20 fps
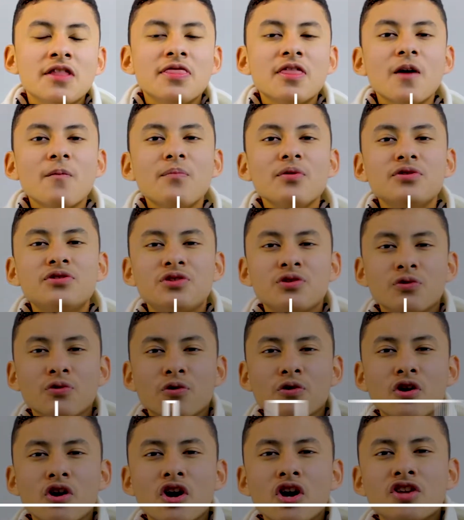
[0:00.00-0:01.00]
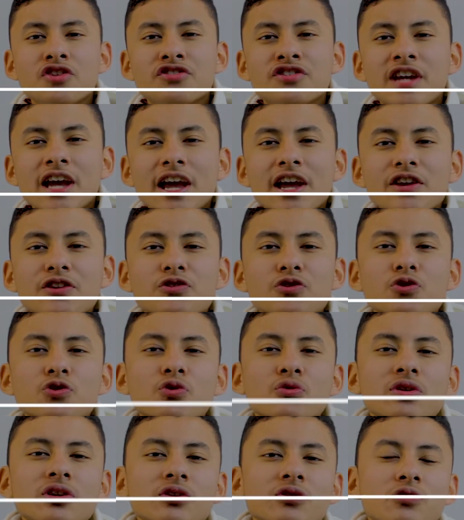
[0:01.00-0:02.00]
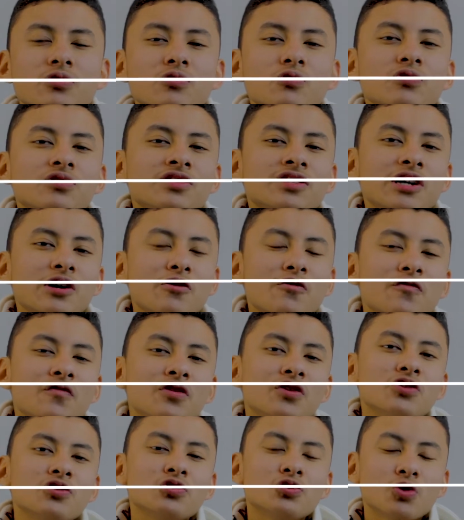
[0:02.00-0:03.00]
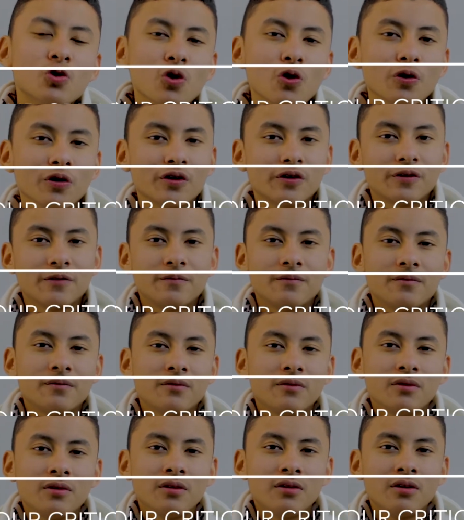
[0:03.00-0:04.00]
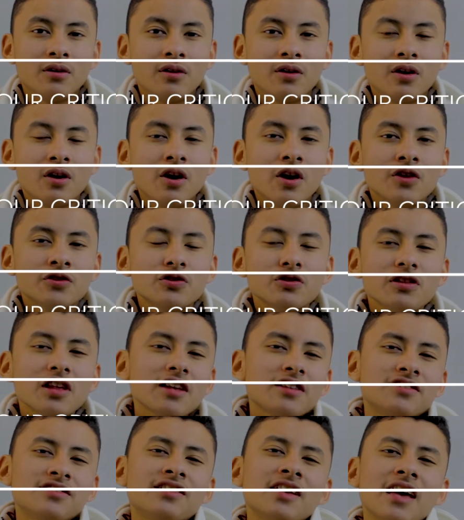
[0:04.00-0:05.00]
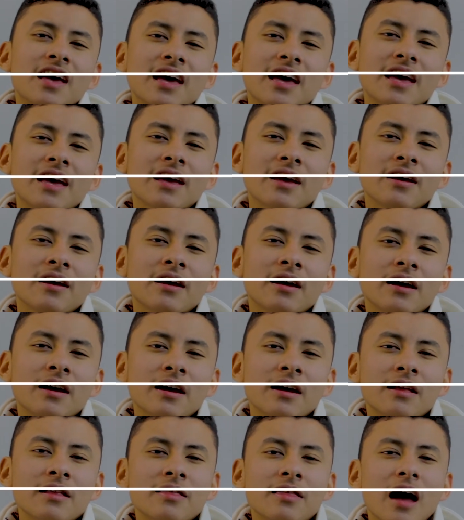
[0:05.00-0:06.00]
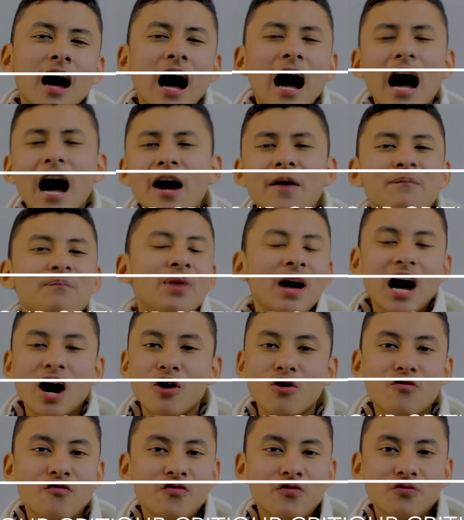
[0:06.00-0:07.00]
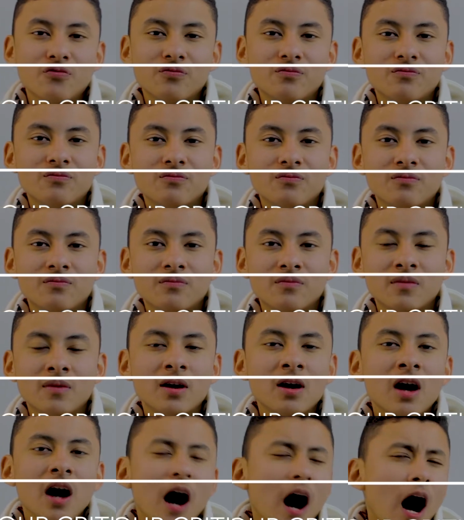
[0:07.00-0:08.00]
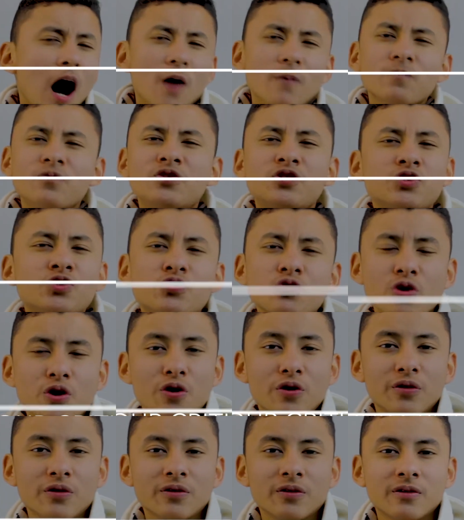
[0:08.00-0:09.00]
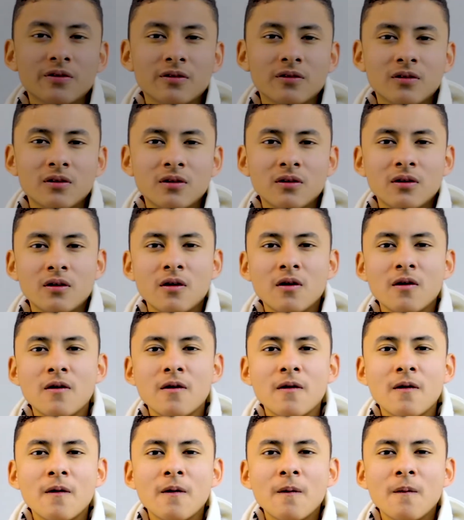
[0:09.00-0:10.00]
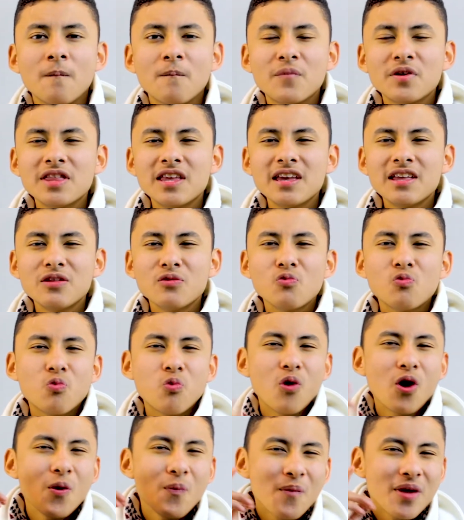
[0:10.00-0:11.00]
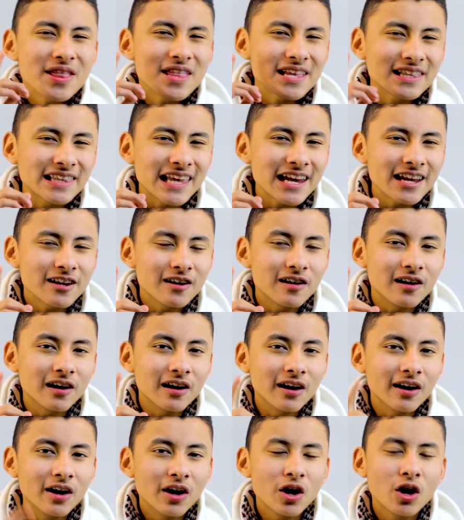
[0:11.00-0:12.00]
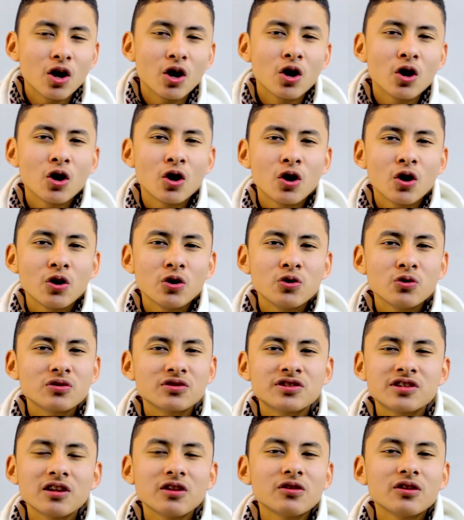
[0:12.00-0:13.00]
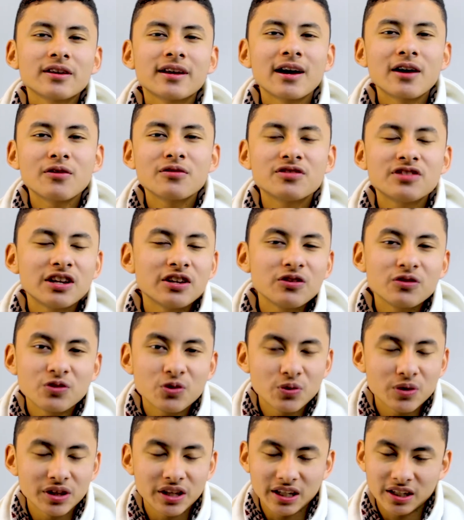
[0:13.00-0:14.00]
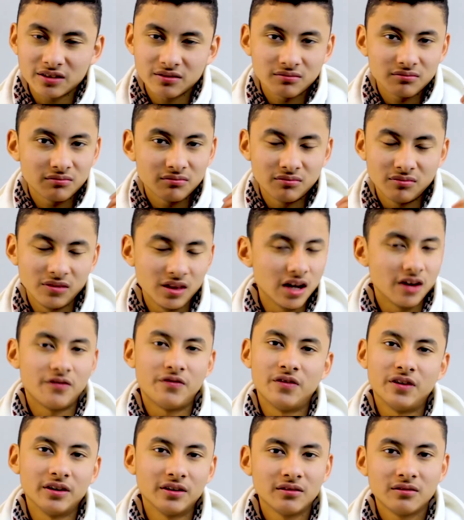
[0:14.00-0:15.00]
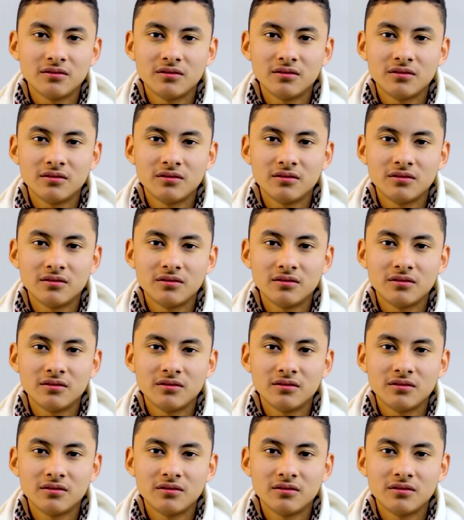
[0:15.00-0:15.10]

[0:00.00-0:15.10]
Number two, change your critical self-talk. So let's say I'm powerful, I'm strong. But then one minute later, you're sitting on the couch and you're doing like nothing.